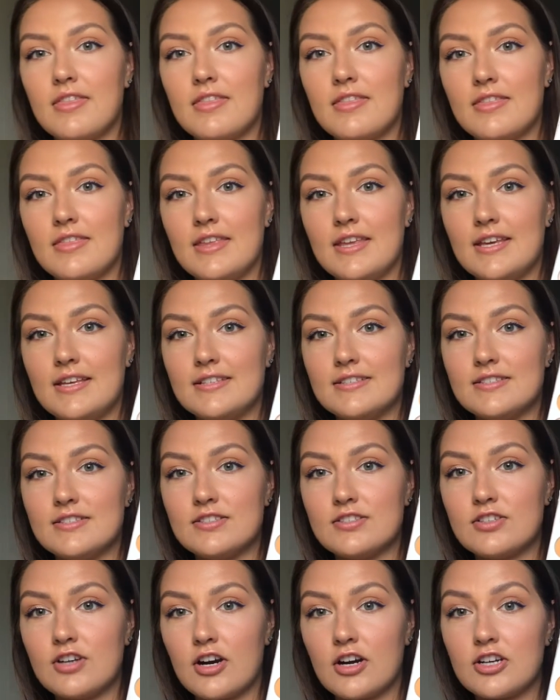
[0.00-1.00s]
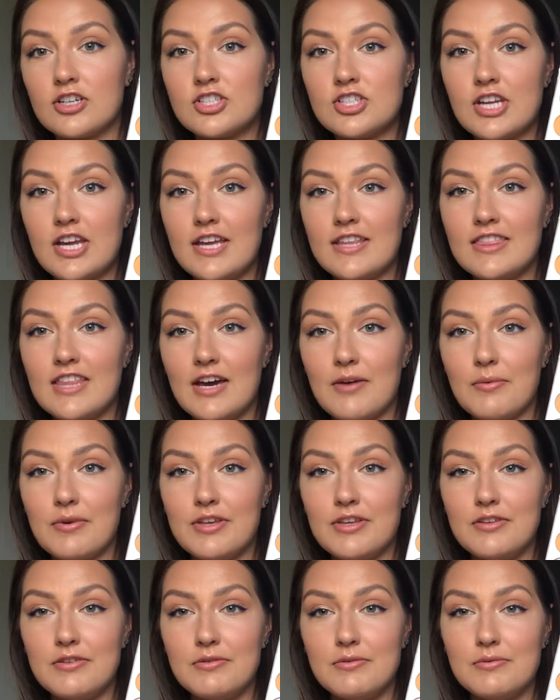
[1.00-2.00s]
this dark shade that we
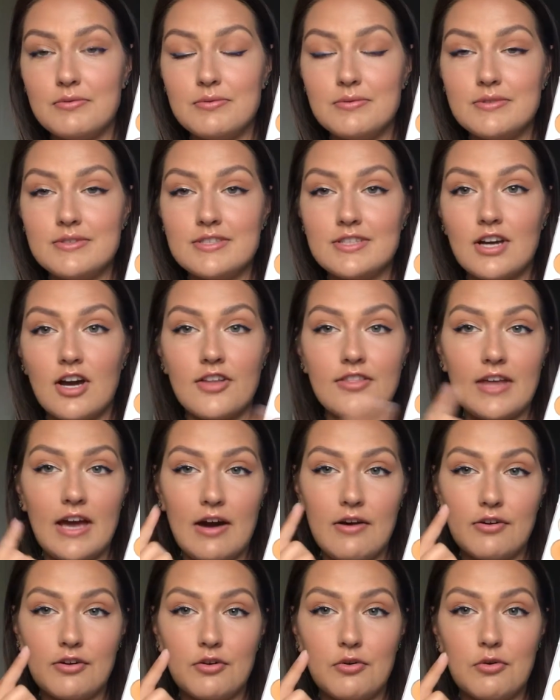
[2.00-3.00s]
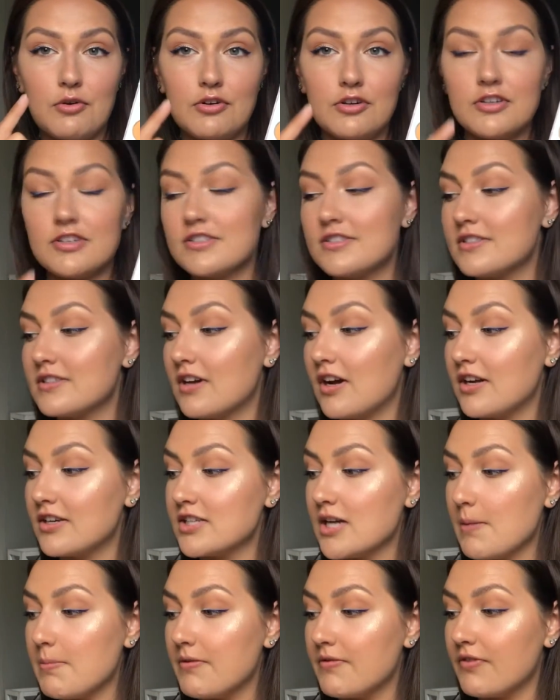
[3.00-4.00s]
used on the outer corners on
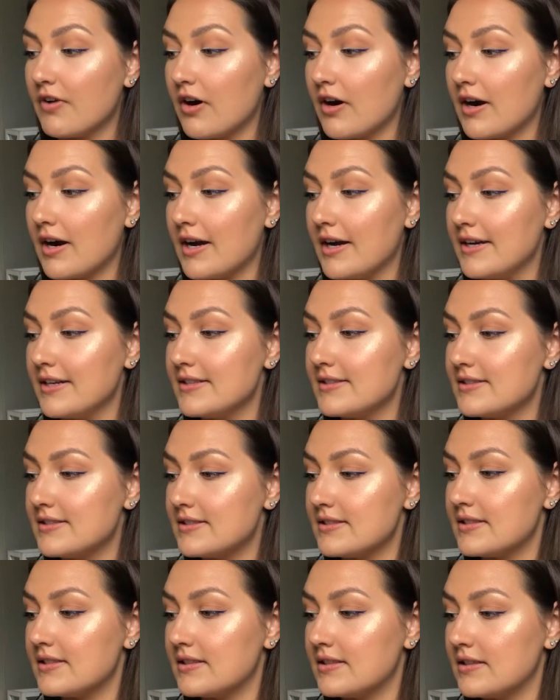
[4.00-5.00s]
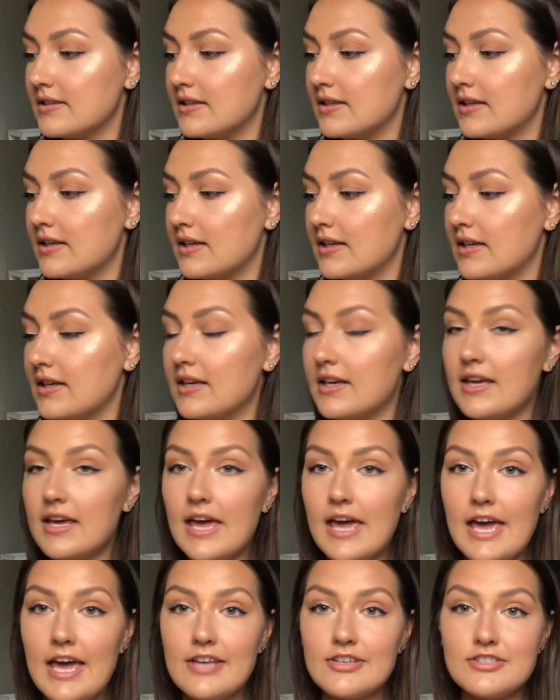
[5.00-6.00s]
top of our eyes.
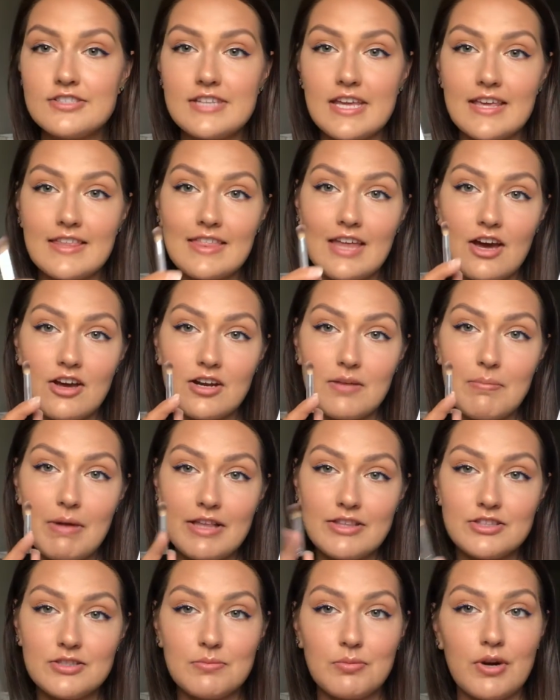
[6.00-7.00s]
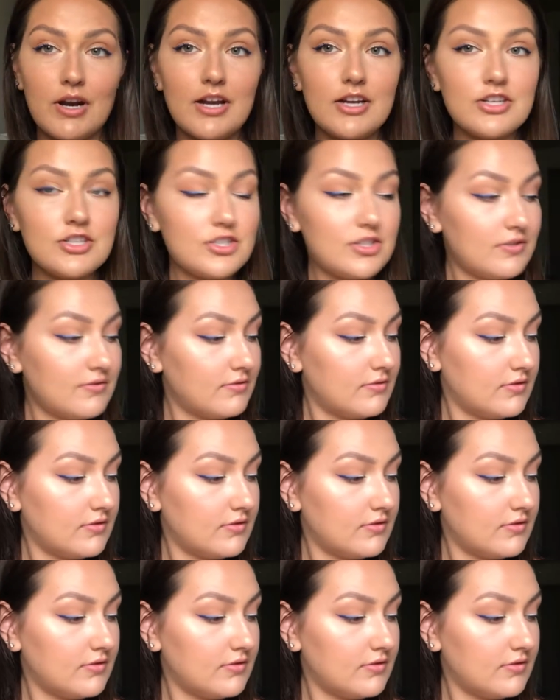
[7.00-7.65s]
And just taking that on a pencil brush.